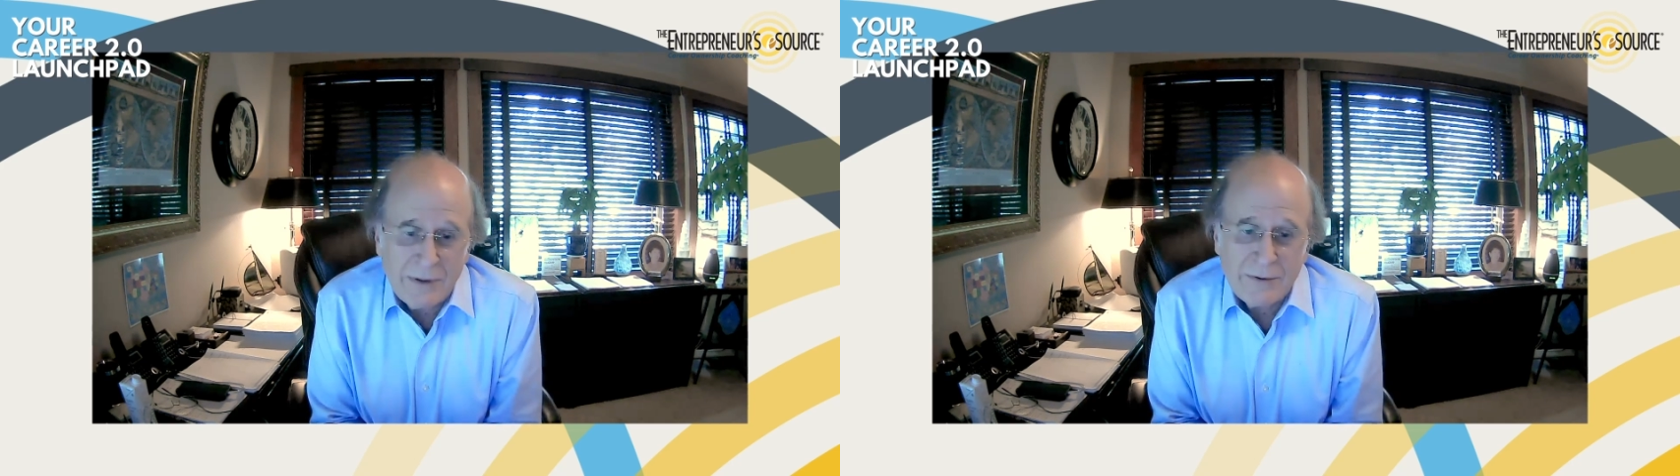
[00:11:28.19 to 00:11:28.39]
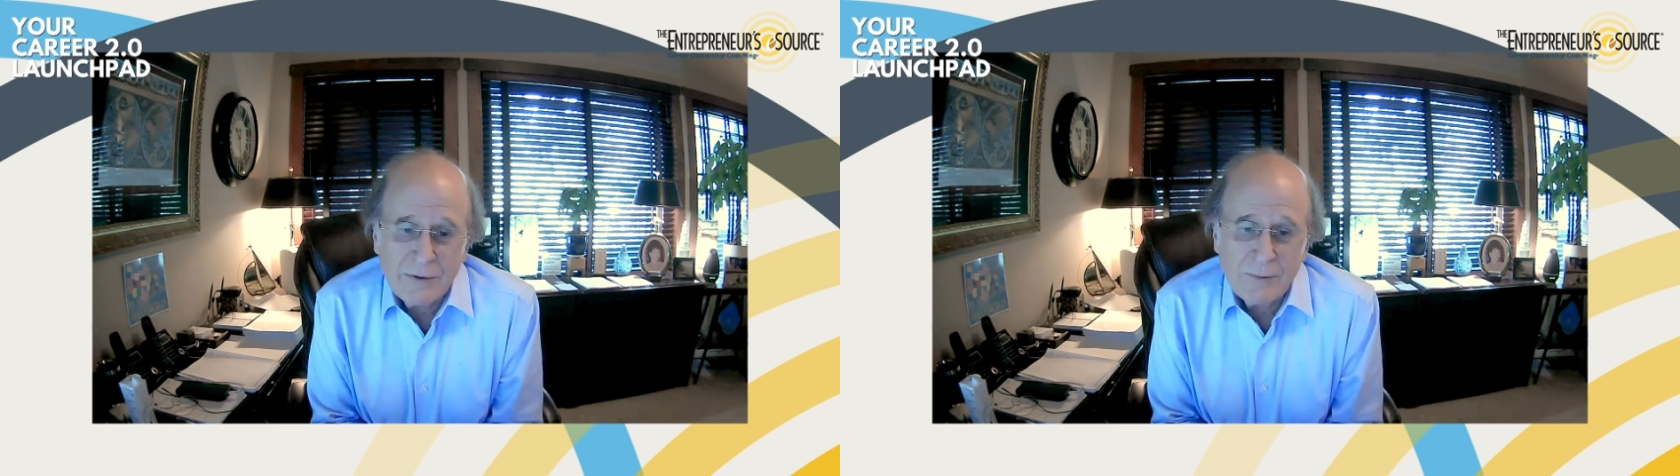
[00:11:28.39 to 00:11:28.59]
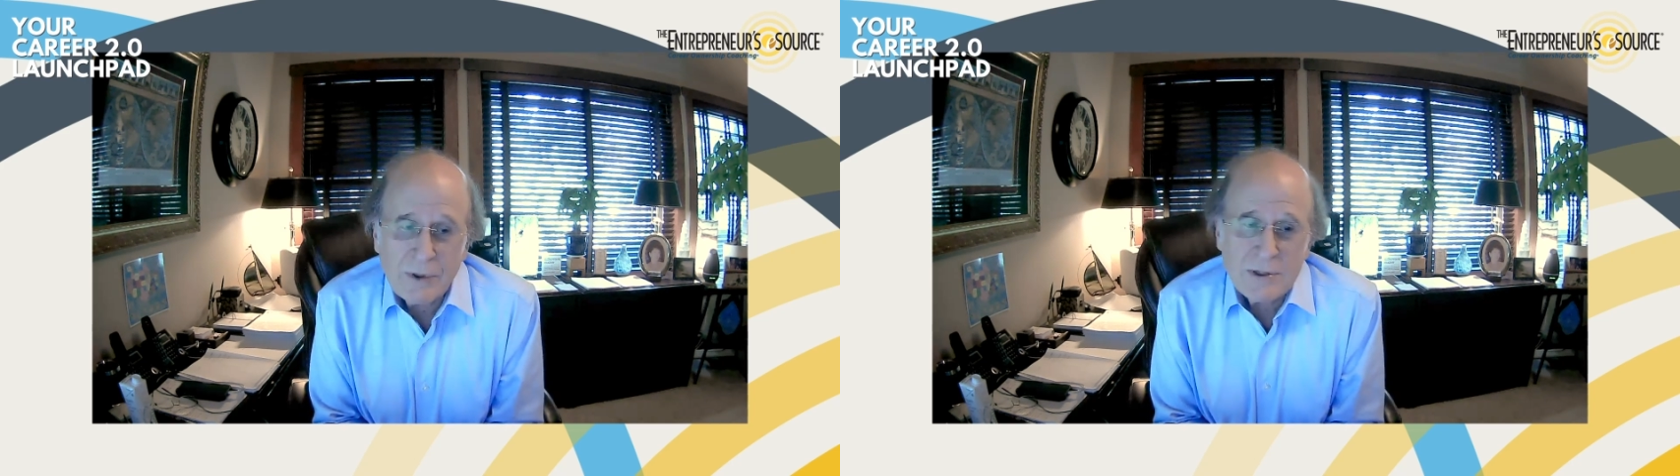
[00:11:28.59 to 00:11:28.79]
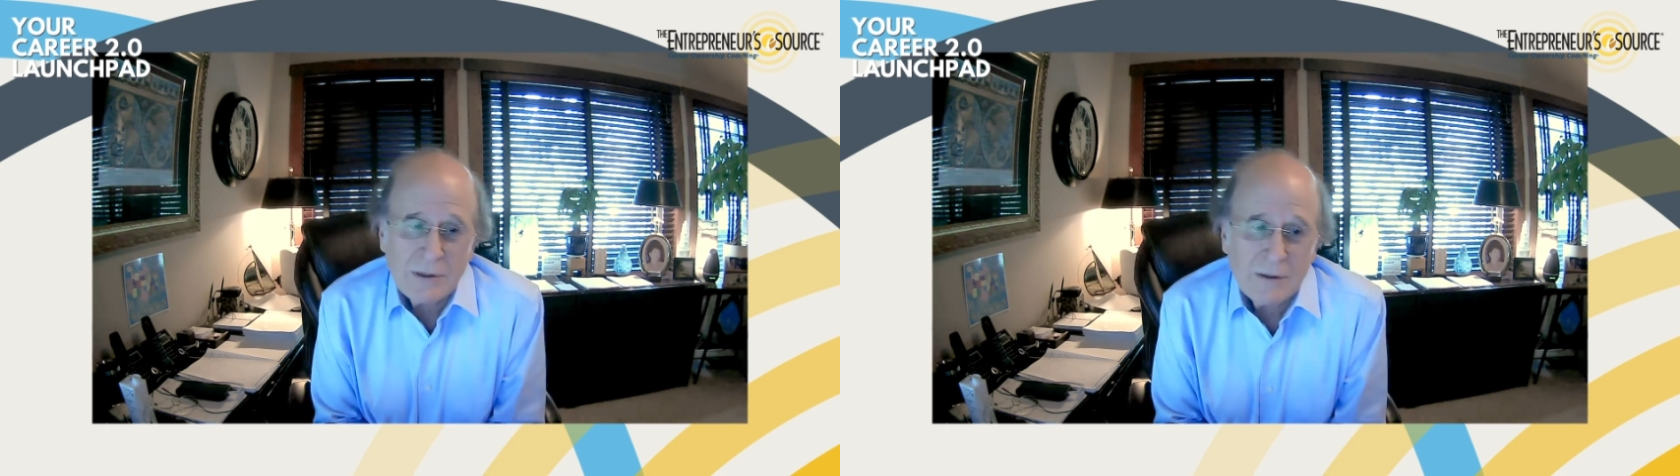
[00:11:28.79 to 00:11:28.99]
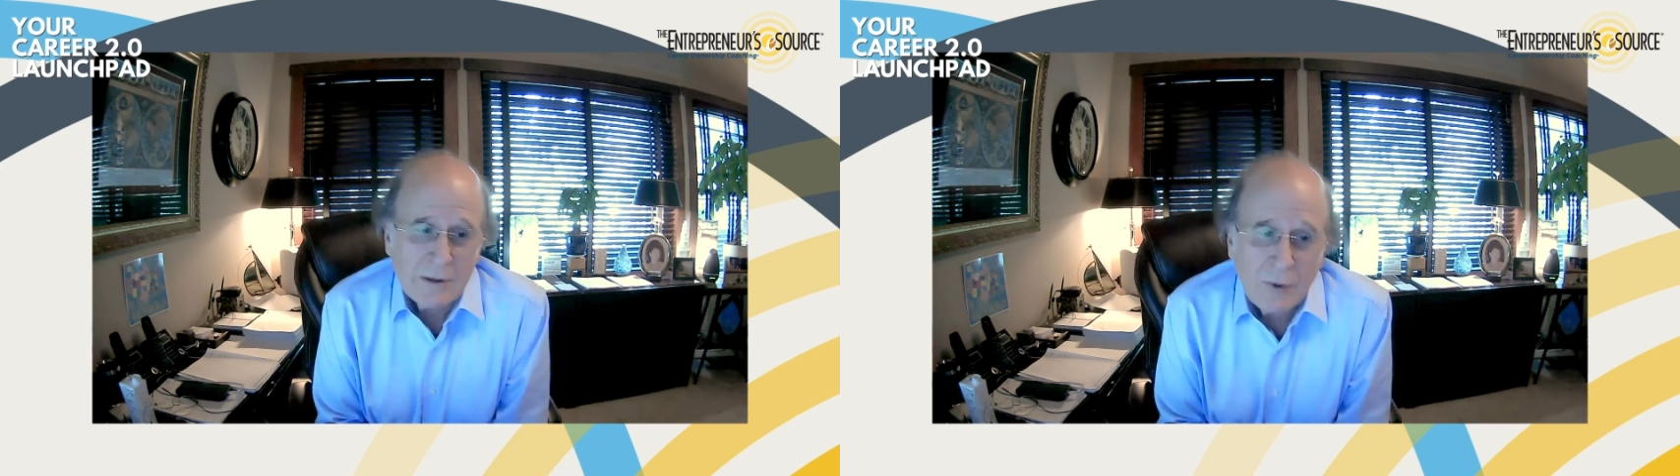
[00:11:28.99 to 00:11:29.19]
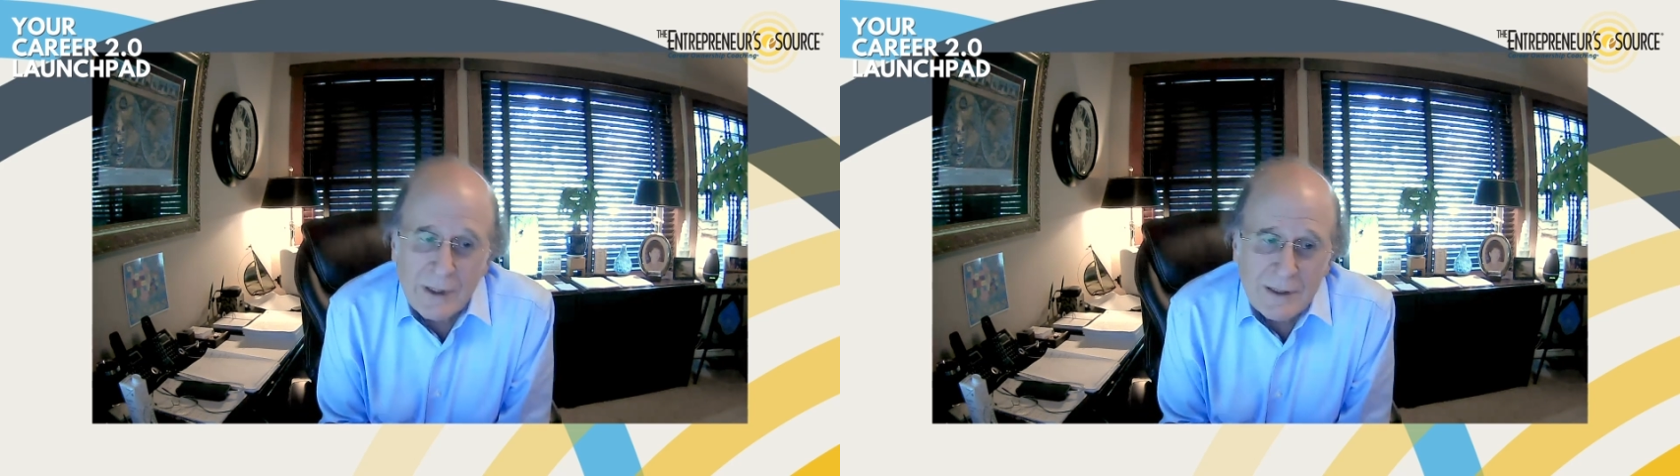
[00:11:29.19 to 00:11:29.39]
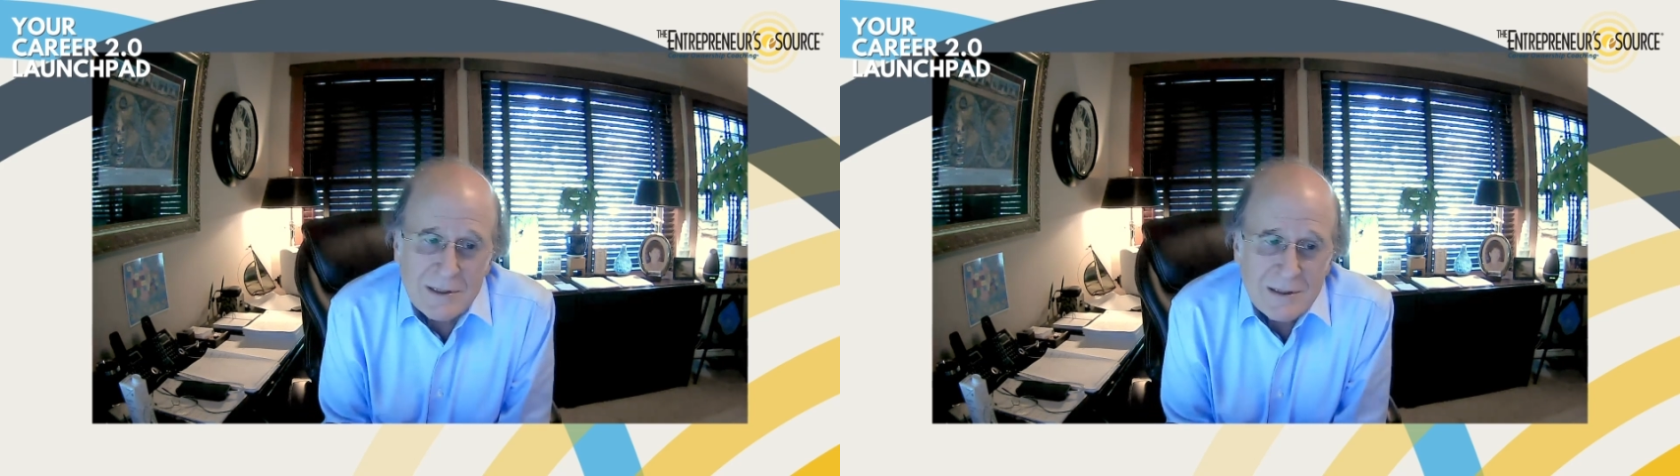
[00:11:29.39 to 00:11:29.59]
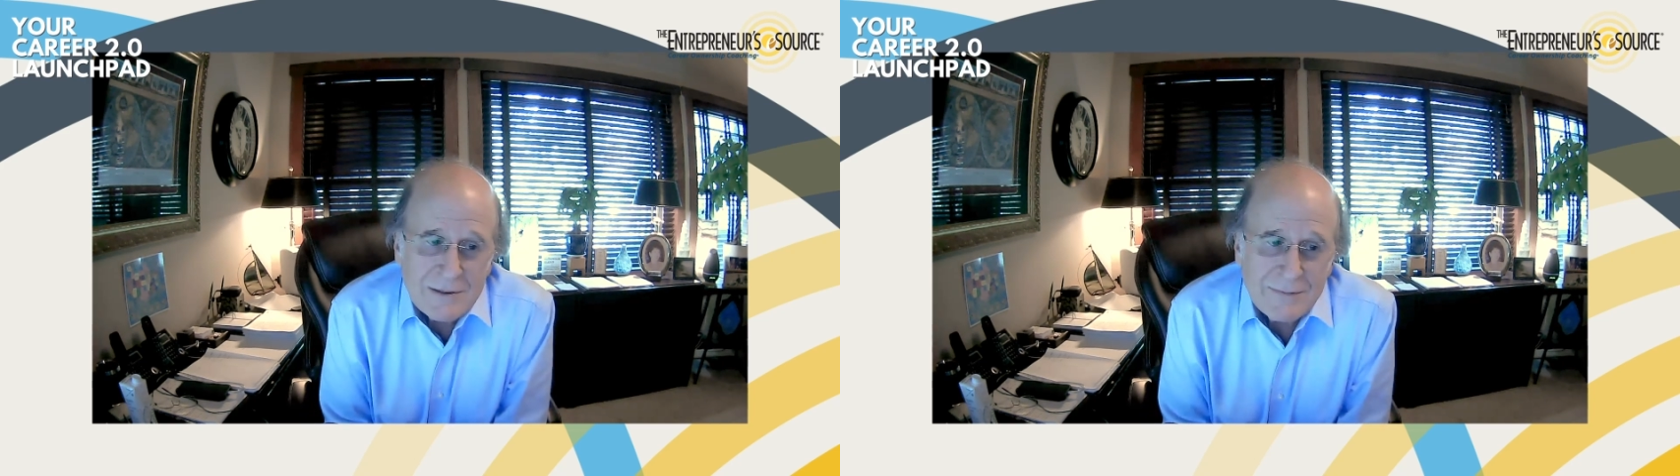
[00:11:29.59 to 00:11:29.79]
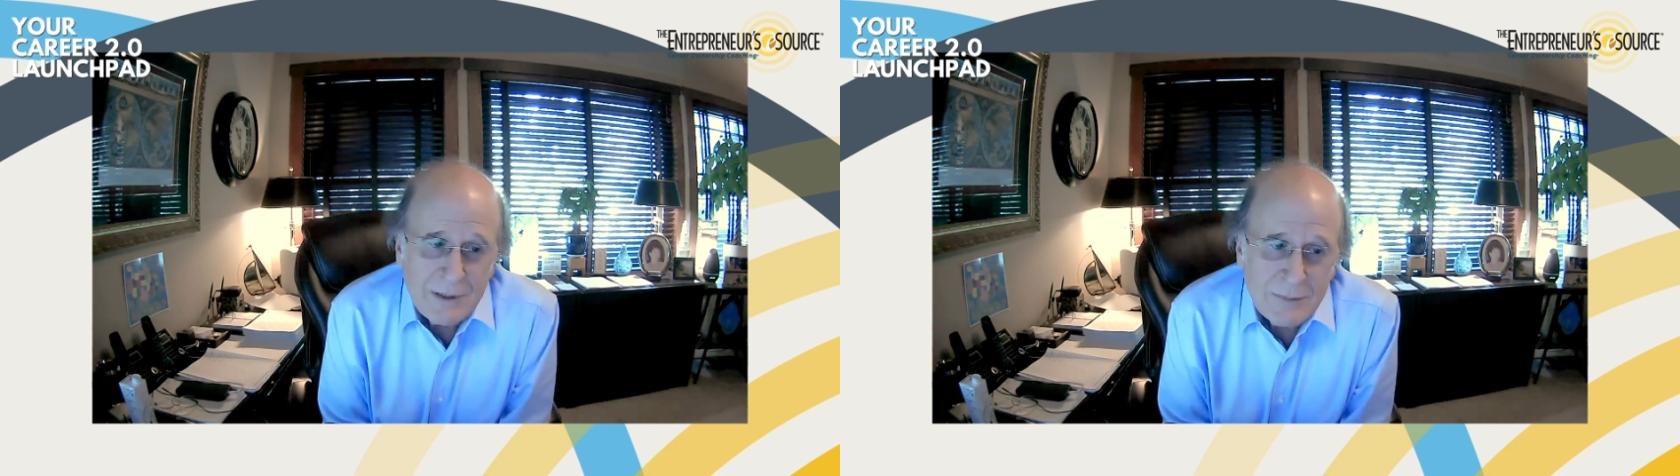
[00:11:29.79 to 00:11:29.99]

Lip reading: through personal acquaintances of some